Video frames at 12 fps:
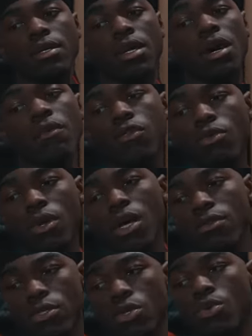love who
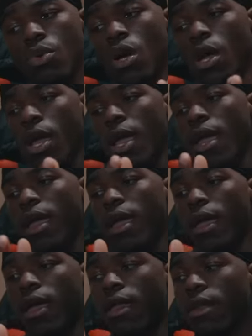loves you,
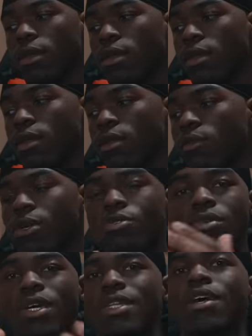and when you
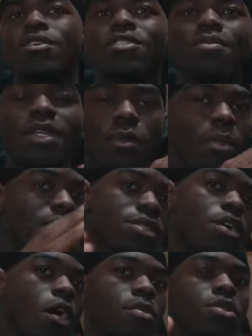get there, just make the best
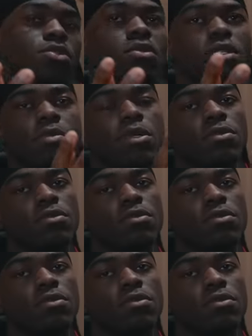of your opportunity, bro.